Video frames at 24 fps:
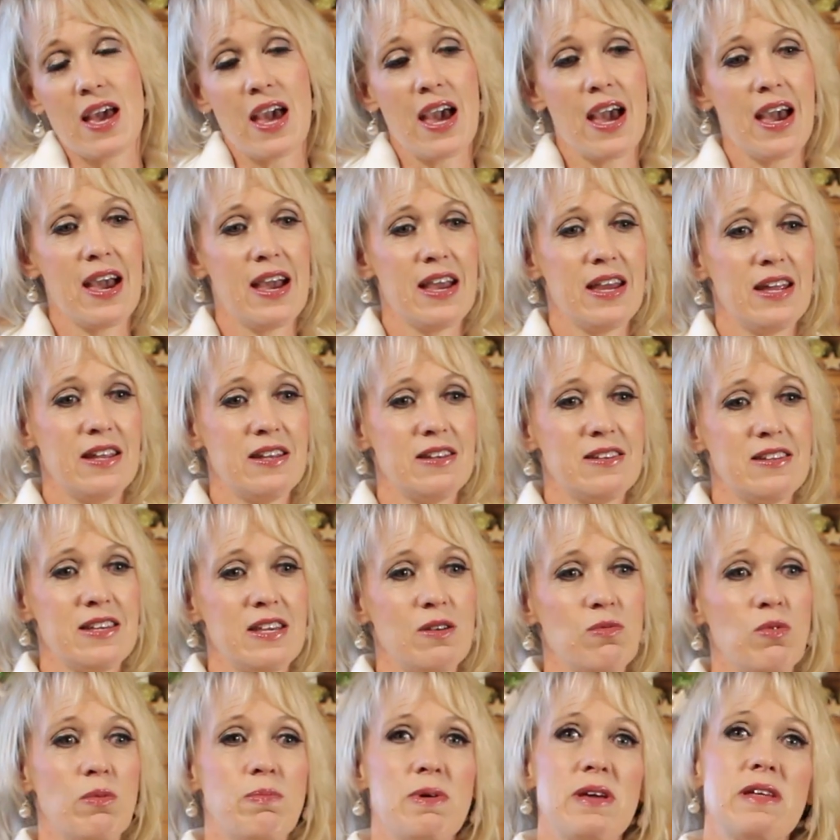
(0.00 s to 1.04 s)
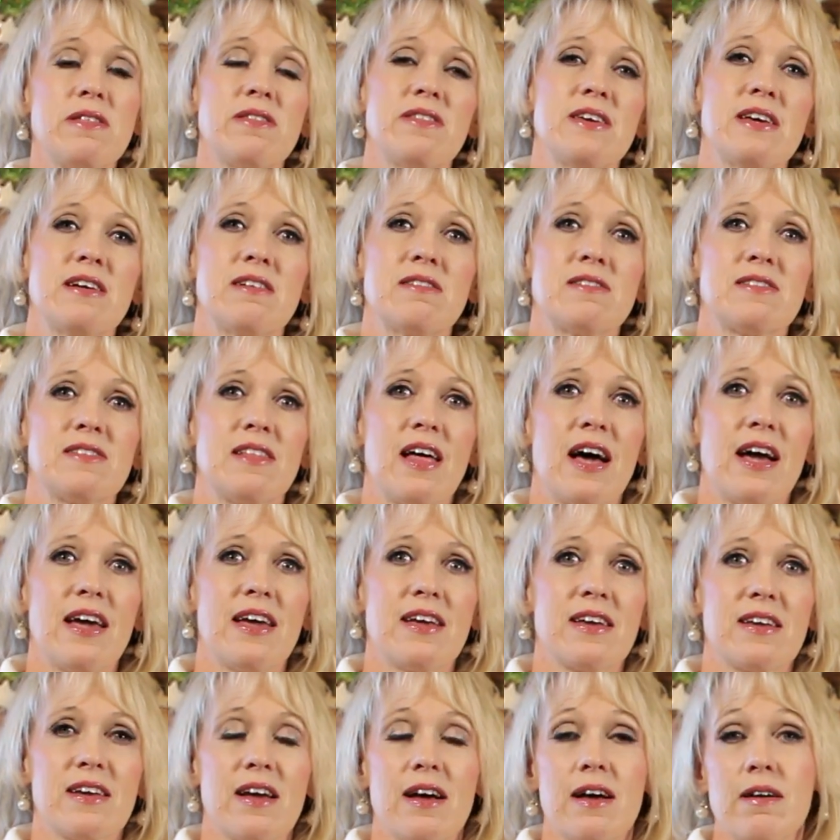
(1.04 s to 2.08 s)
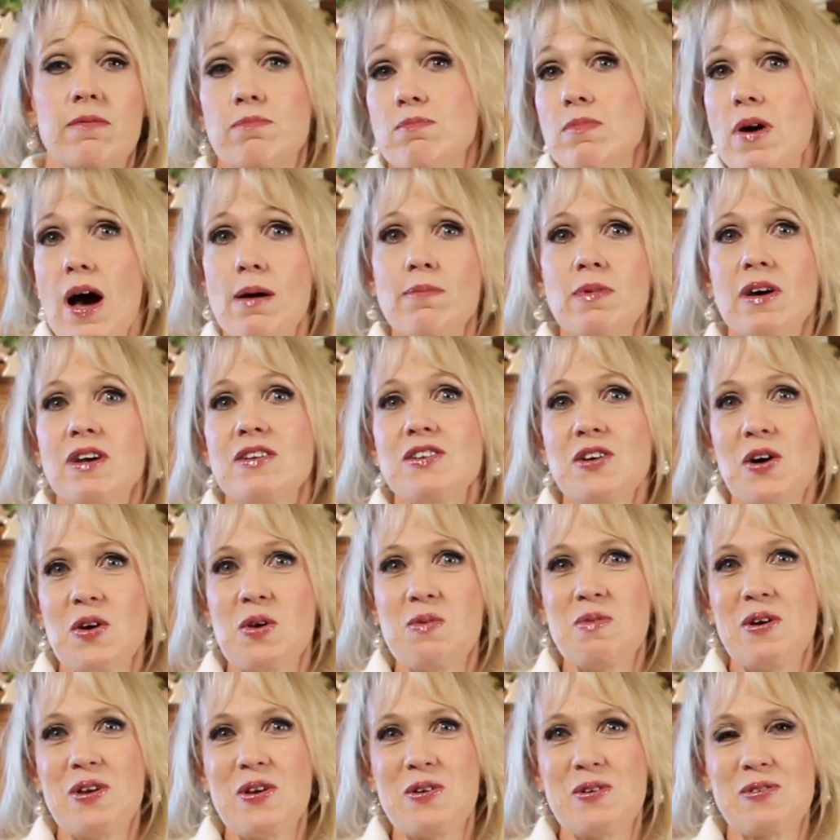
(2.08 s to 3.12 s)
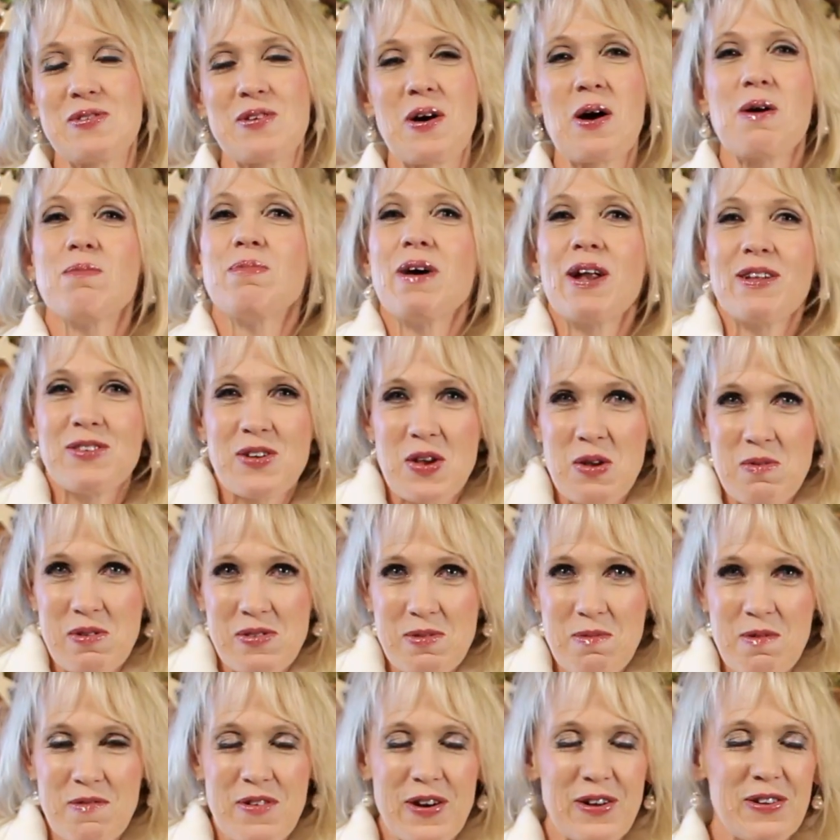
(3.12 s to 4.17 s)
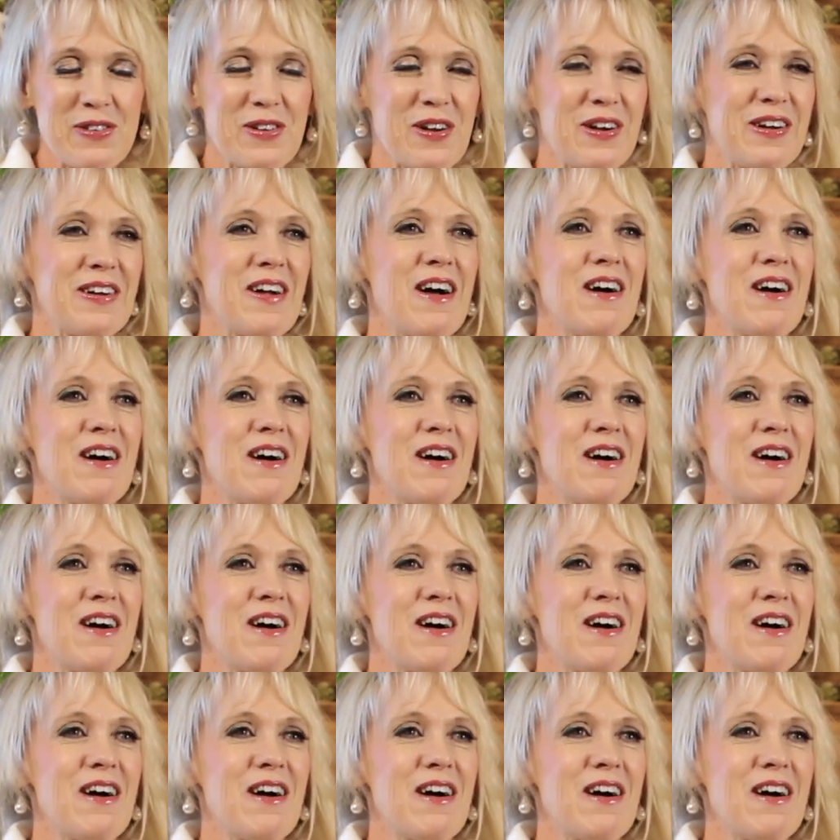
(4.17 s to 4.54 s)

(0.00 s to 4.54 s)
And it will be things like, I'm not going to tell you what yours are, but I'll tell you what some of ours are.